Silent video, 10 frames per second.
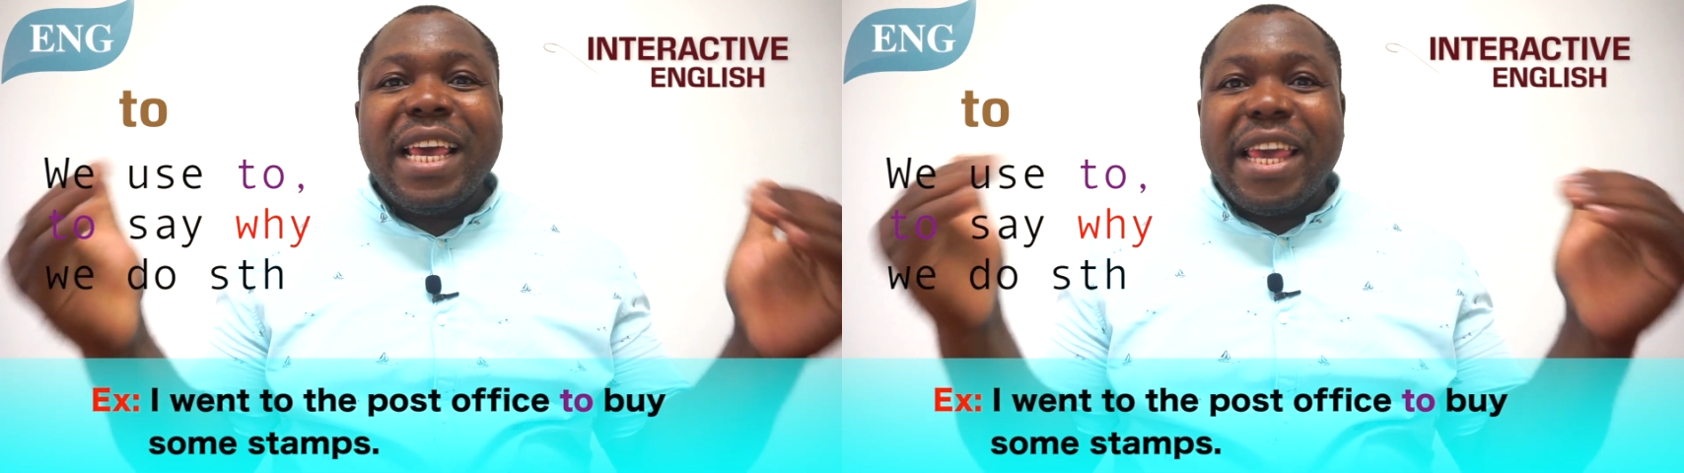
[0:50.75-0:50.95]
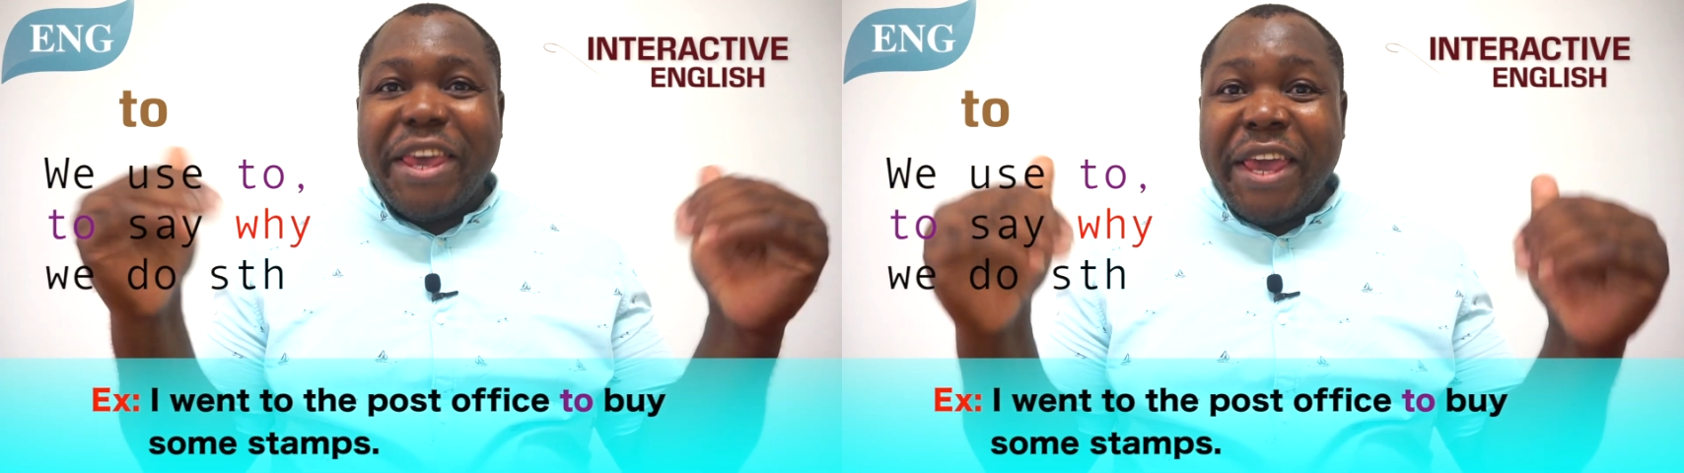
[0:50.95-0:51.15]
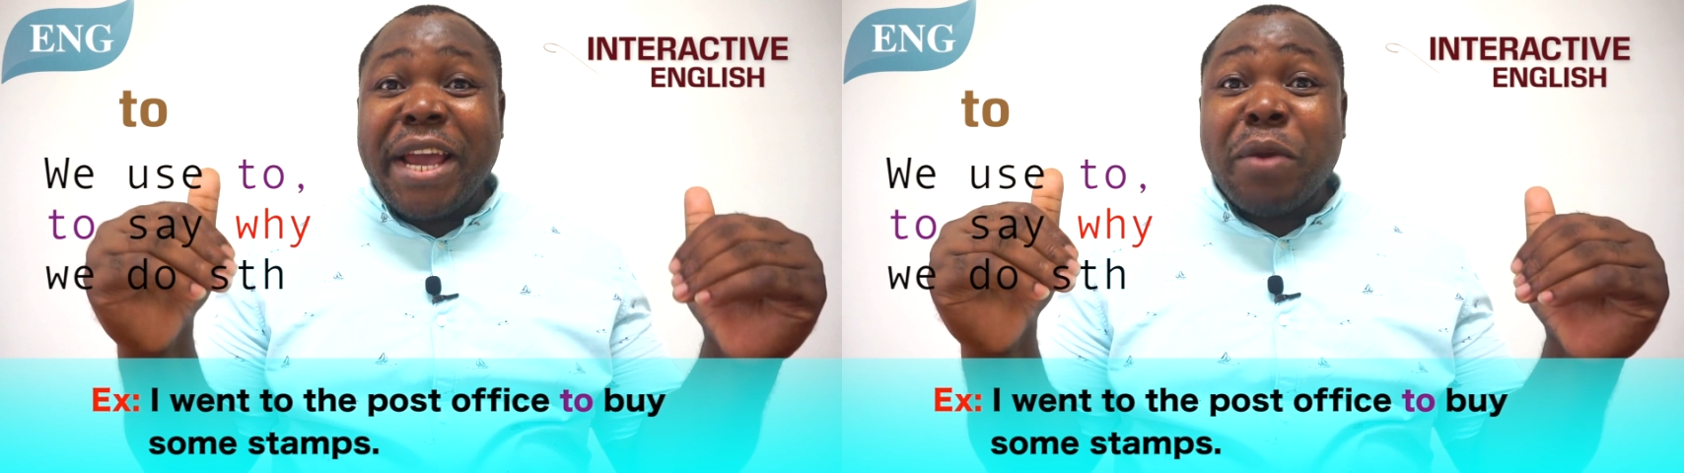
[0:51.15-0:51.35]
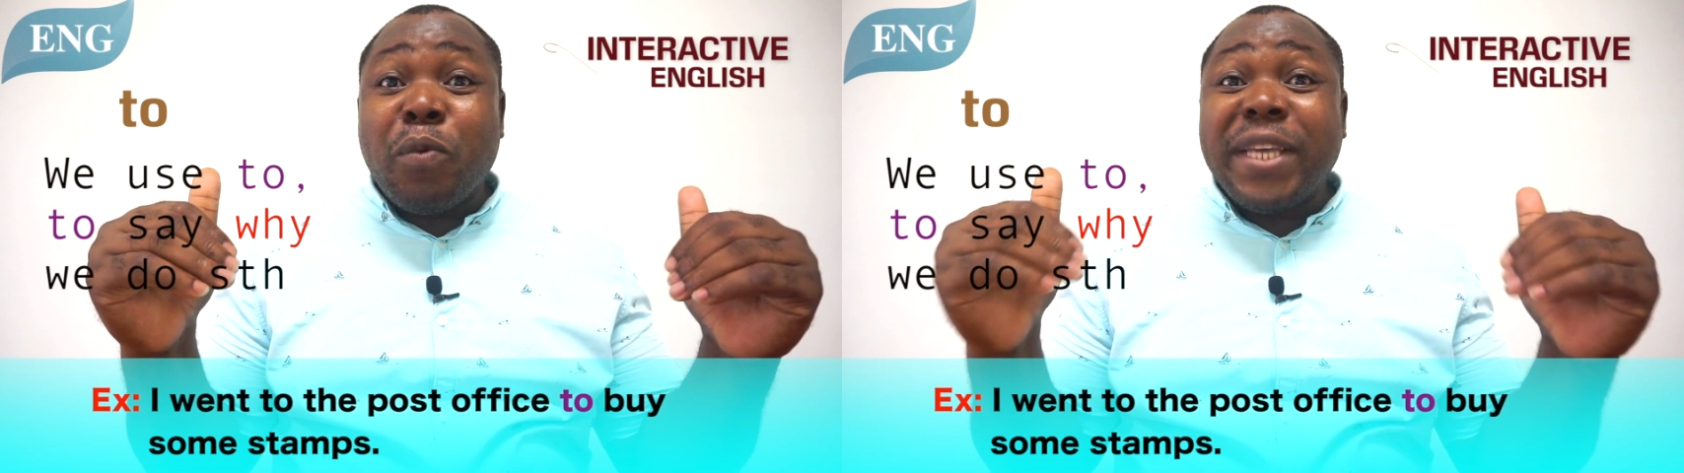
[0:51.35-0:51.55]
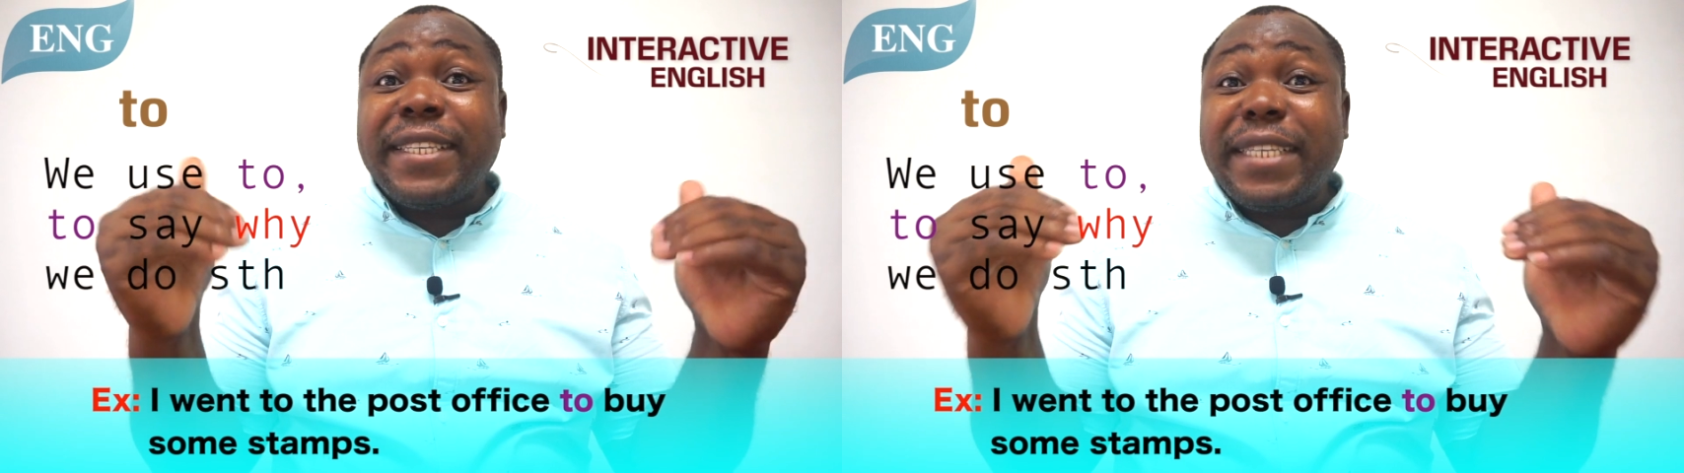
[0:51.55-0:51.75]
Here
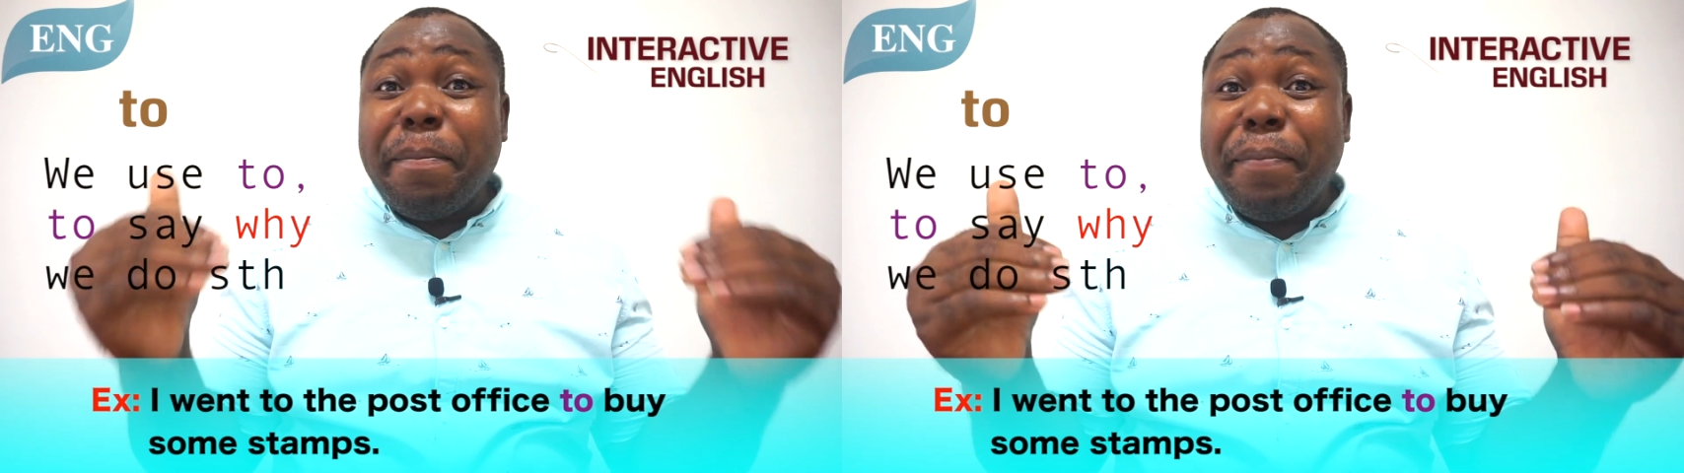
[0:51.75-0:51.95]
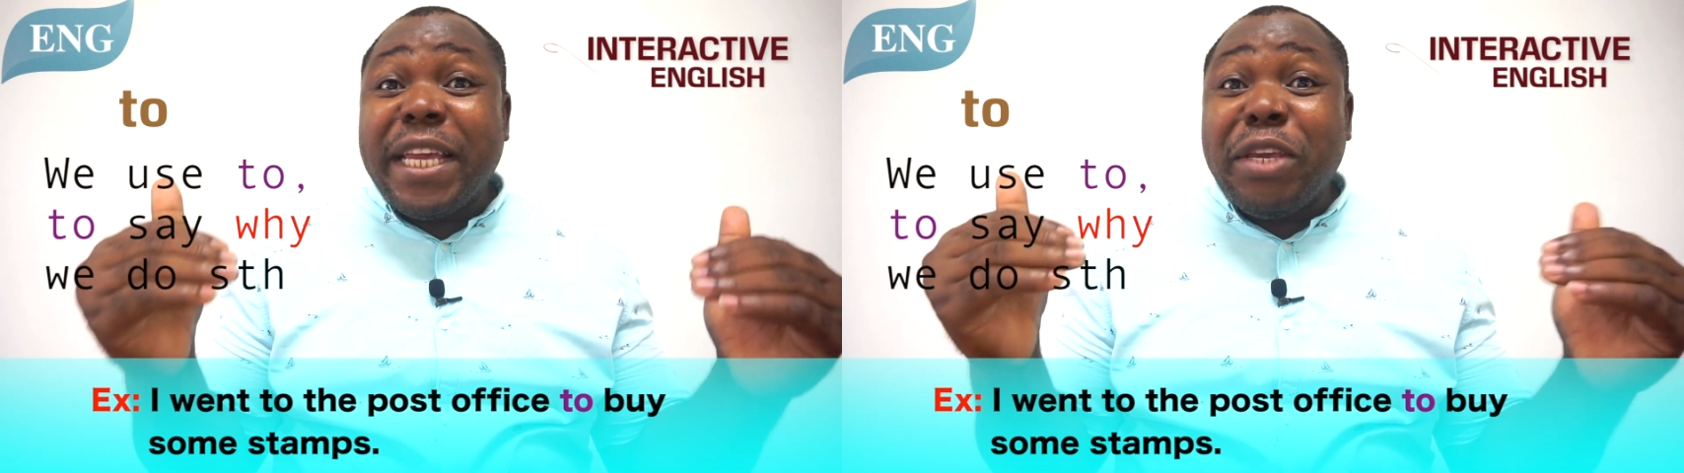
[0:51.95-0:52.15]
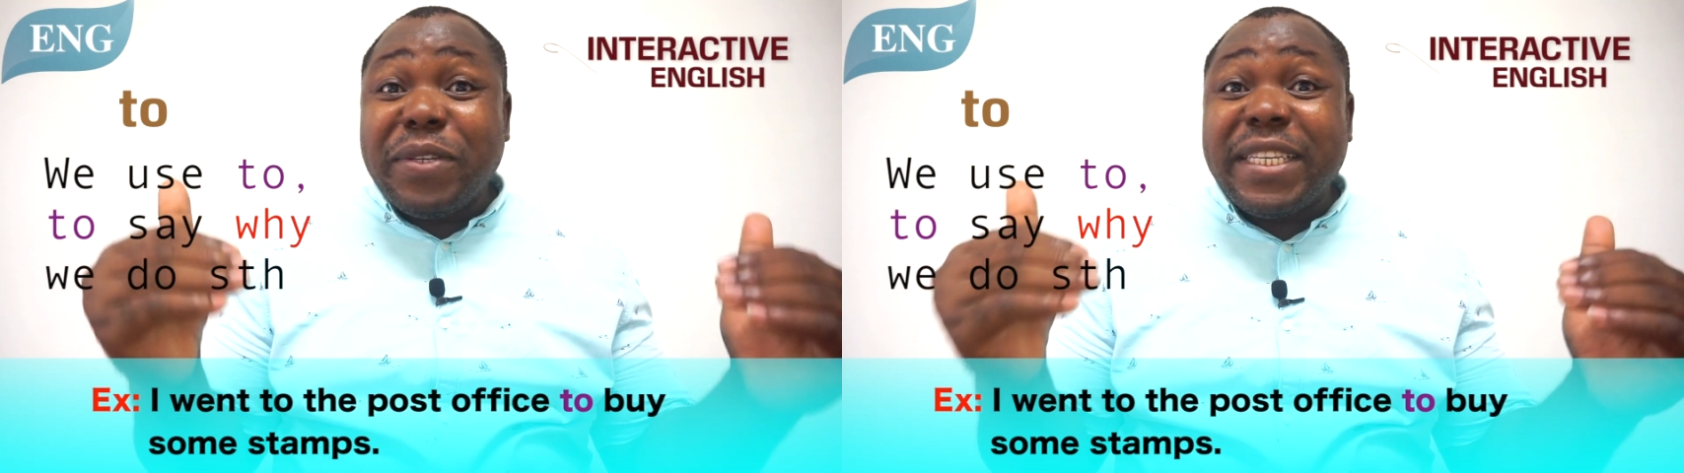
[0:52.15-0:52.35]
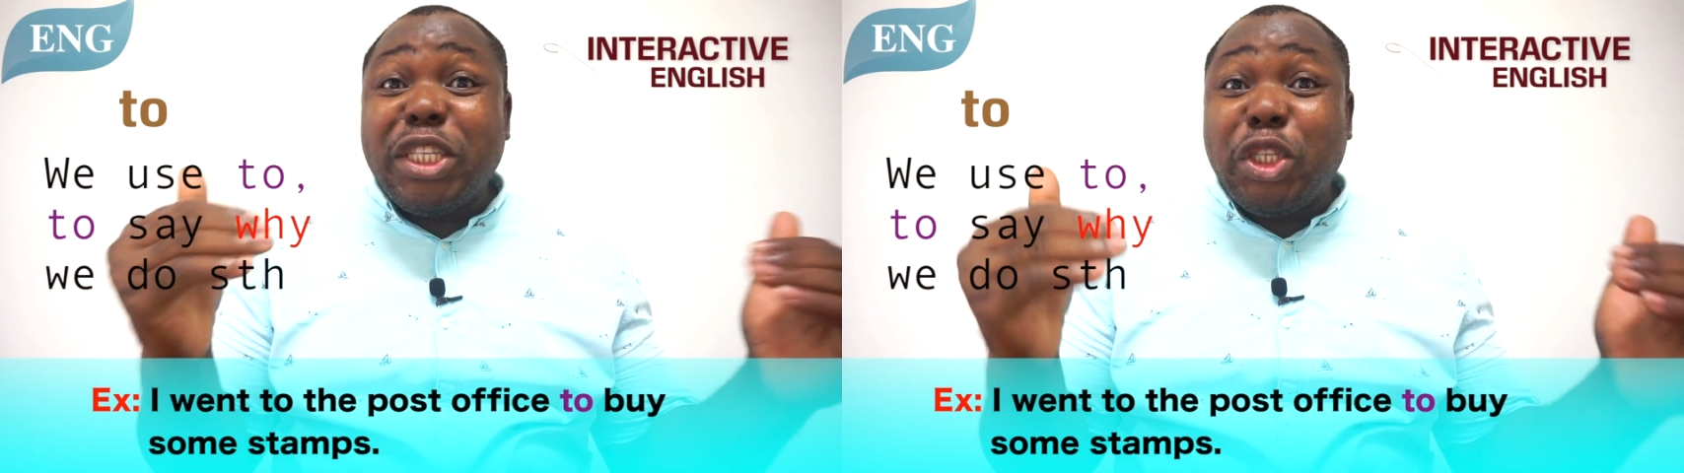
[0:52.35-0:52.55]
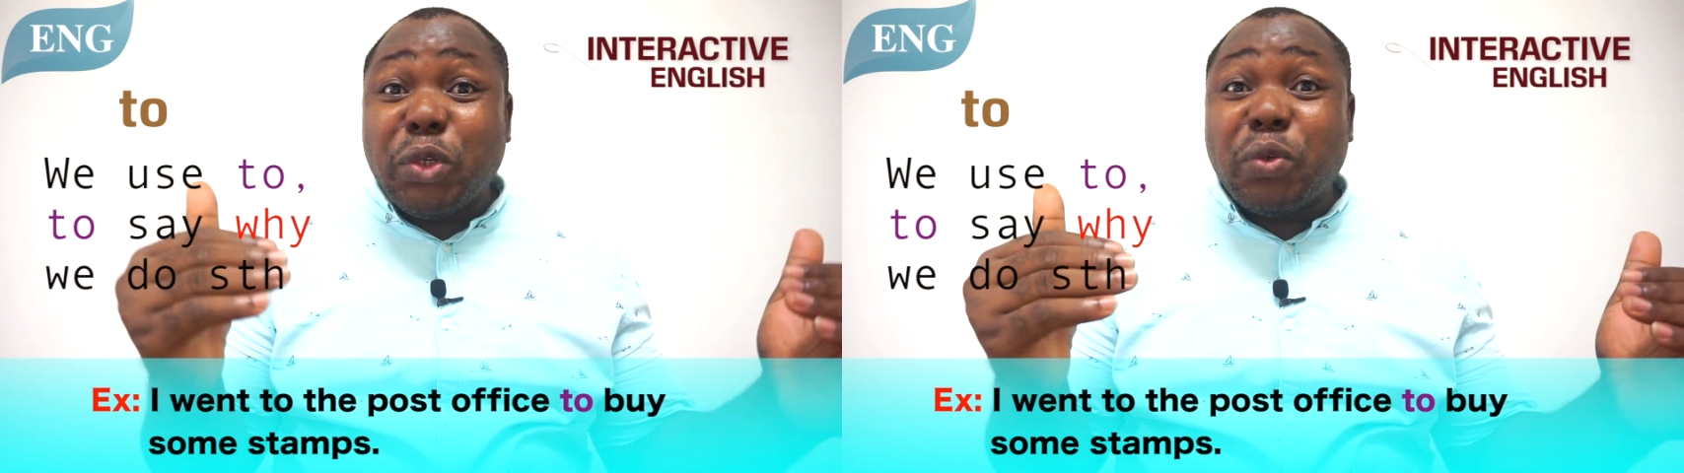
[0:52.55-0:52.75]
we simply
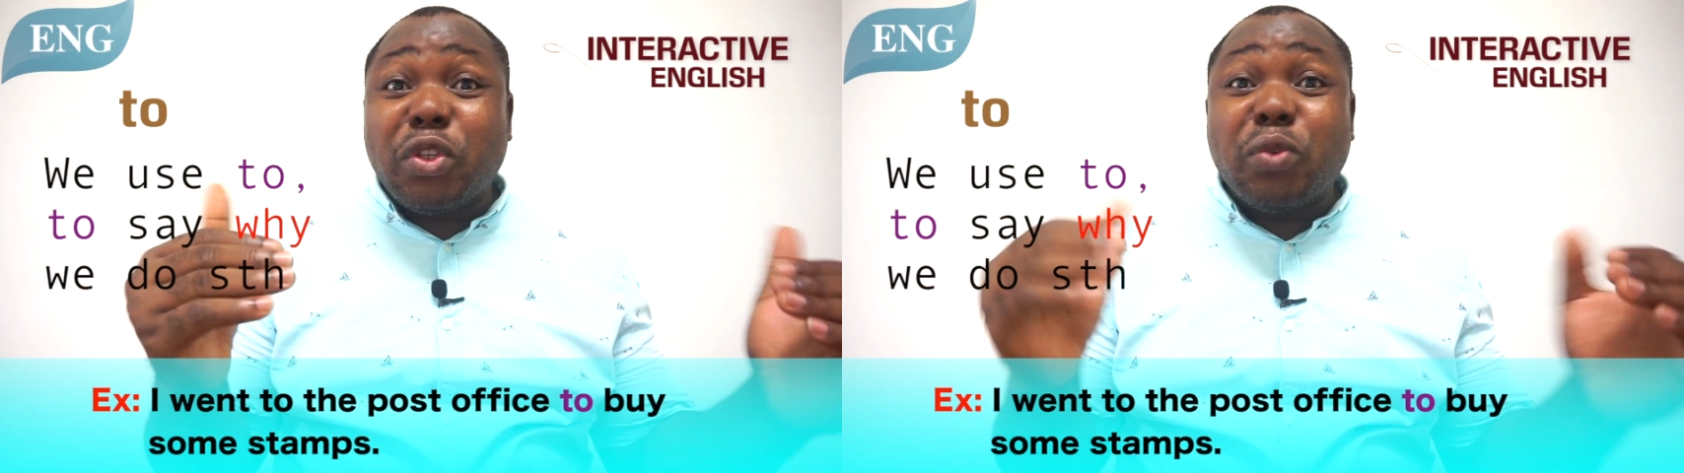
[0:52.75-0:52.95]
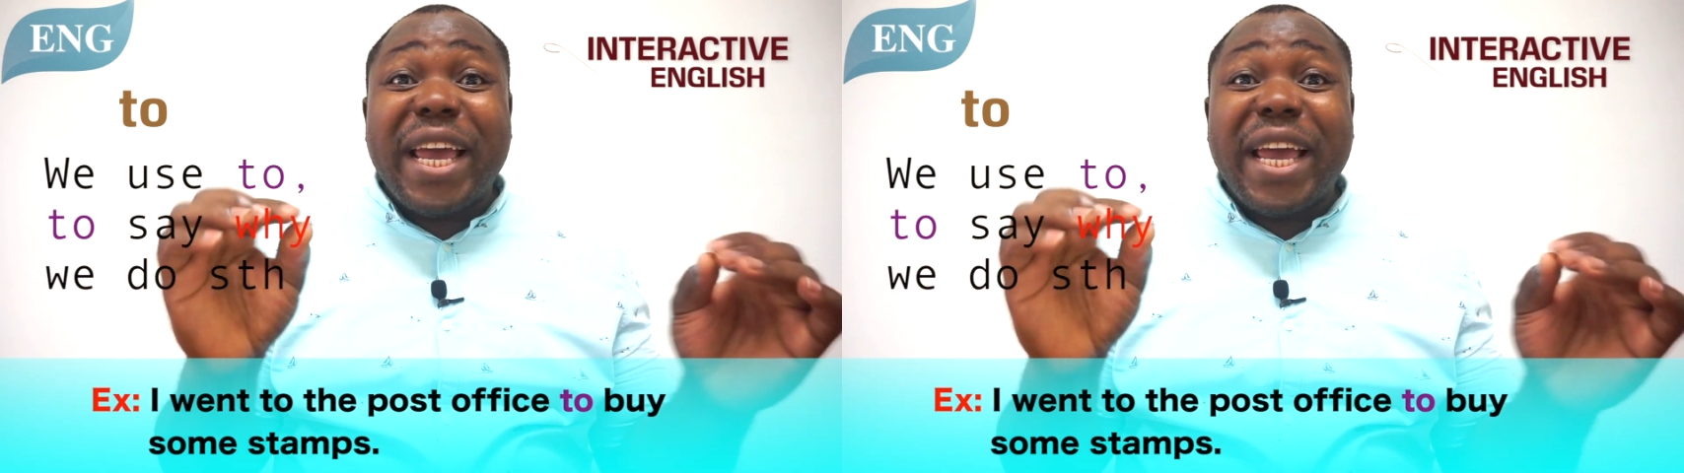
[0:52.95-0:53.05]
using to